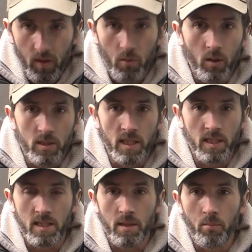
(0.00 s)
whereas
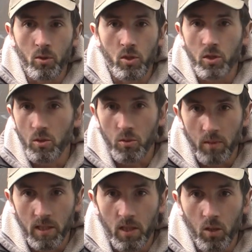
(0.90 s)
this is simple. You just use some
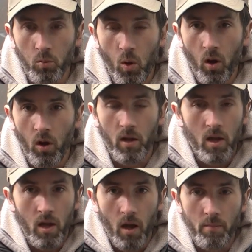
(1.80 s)
distilled water
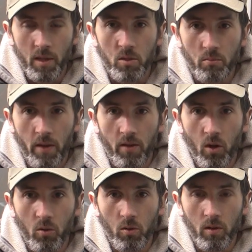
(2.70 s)
and mix some
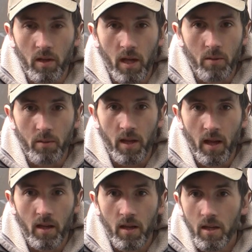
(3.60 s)
methanol in with
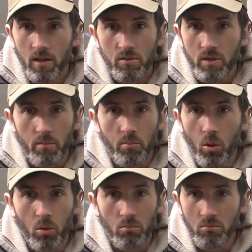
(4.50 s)
it.
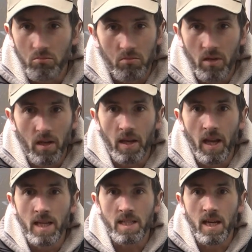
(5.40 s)
Simple and
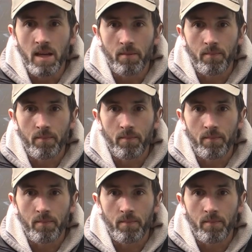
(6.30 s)
easy.